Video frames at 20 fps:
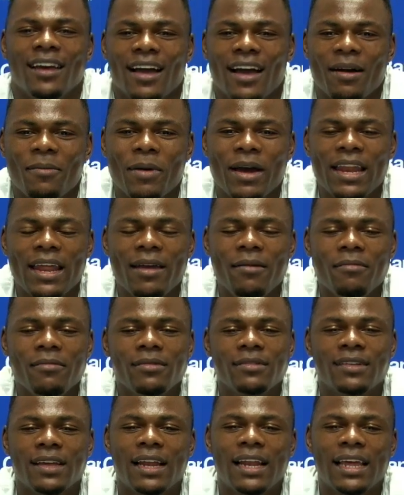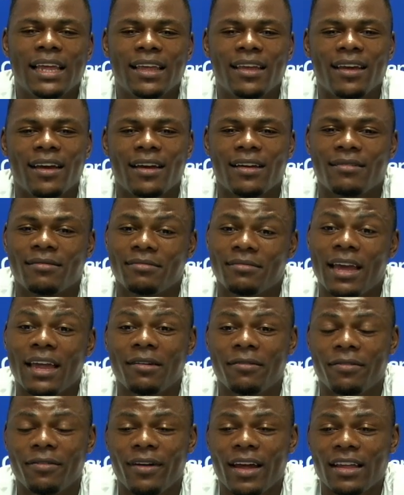uh, my names are like uh,
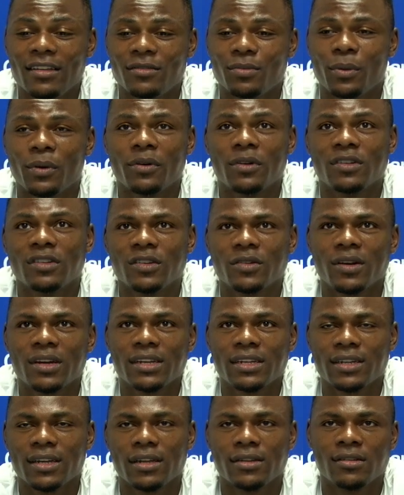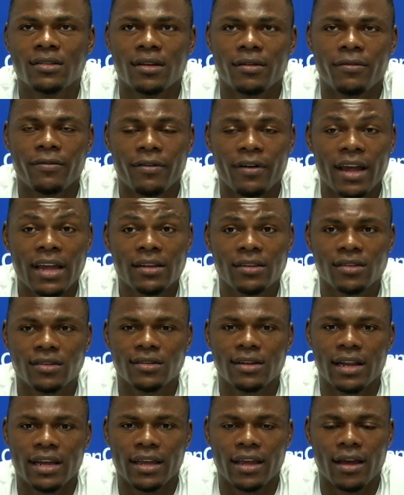in French pronunciation is
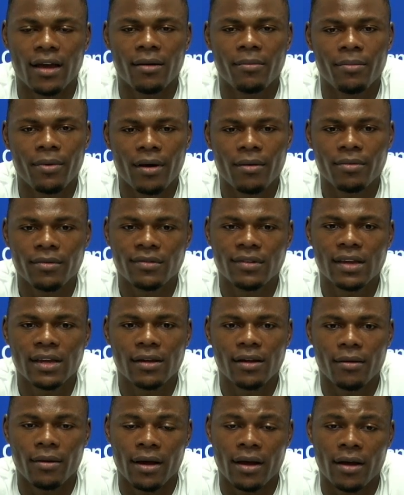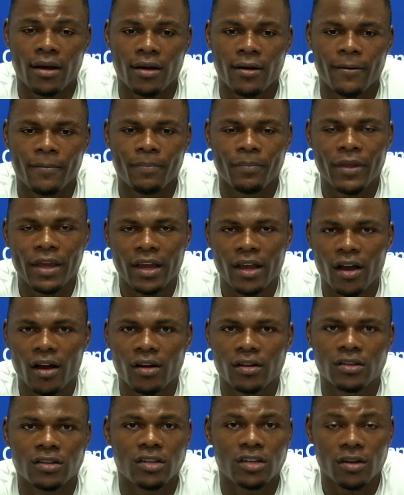French. Like I probably say uh, they
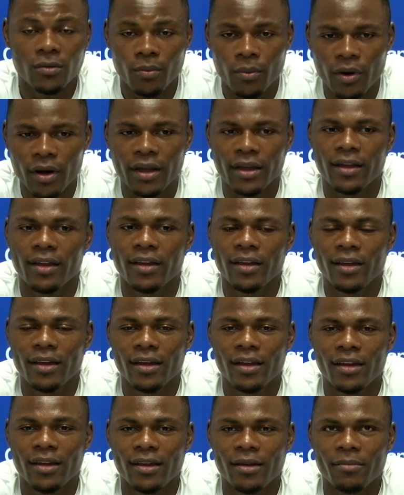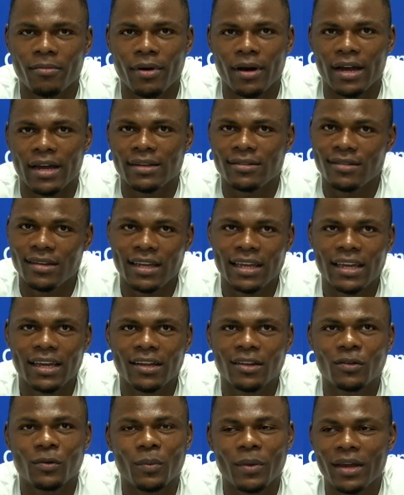call Chibwe but
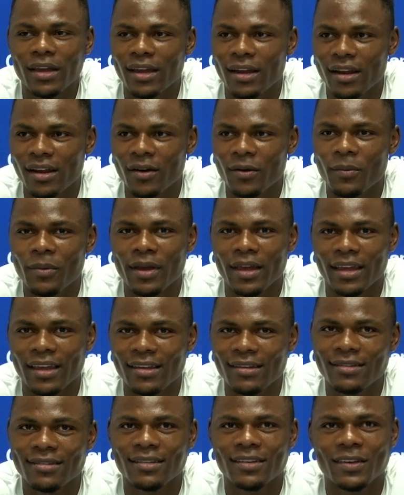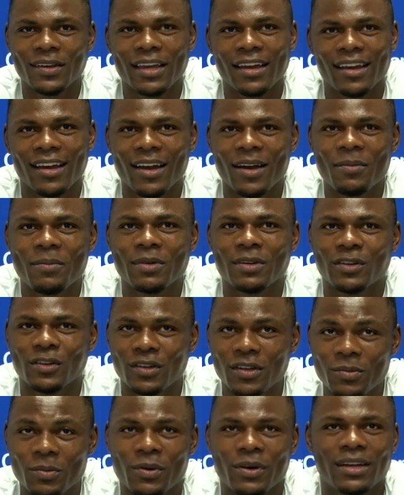here to make it a little bit easy, you can call me
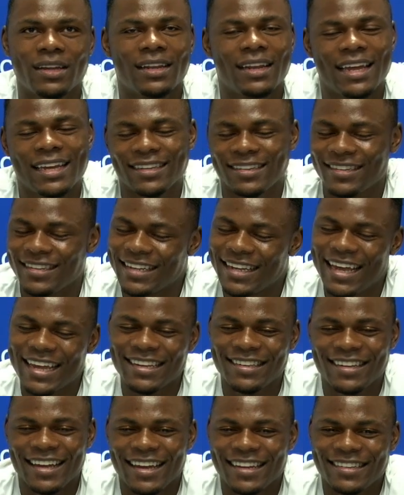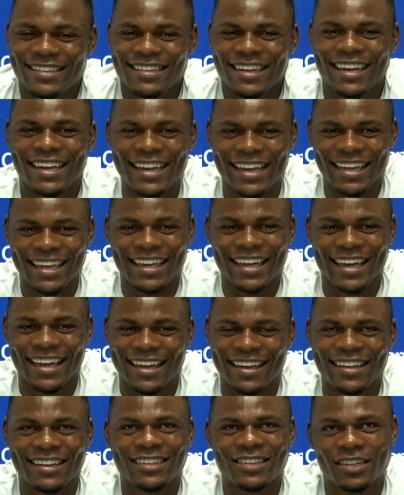Shibwe. That's that's how I say it like
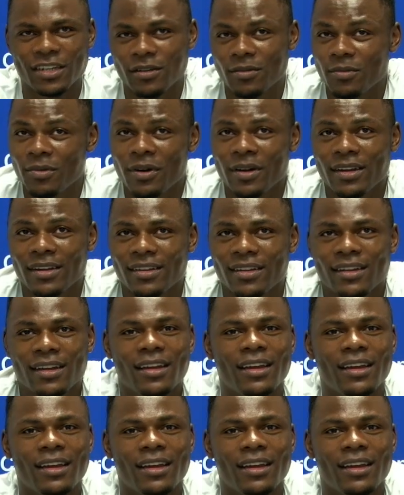uh, Shibwe.